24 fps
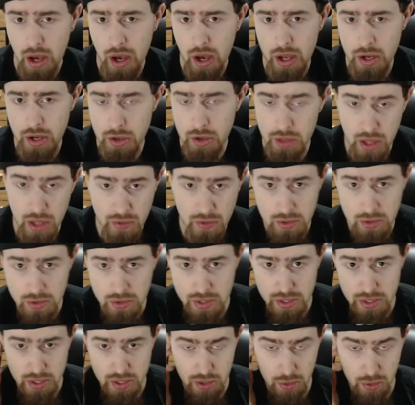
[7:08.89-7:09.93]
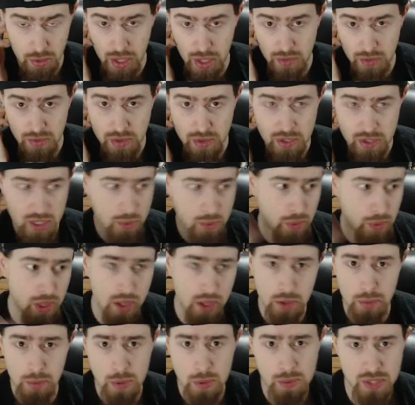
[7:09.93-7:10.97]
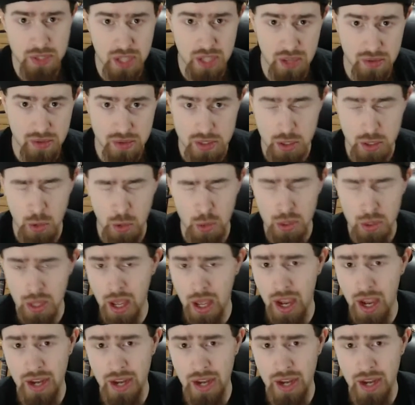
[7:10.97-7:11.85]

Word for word: your levels, your own levels, you can play other people's levels, go online.